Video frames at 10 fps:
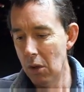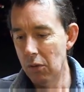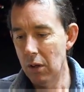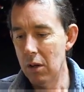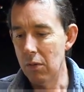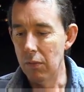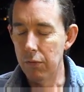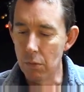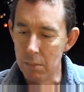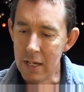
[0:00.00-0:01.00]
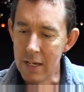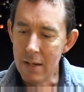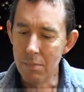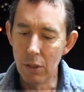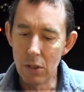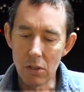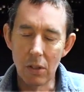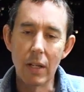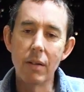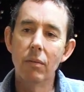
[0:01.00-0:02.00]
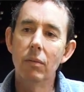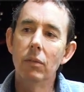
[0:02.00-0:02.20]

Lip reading: So for me personally,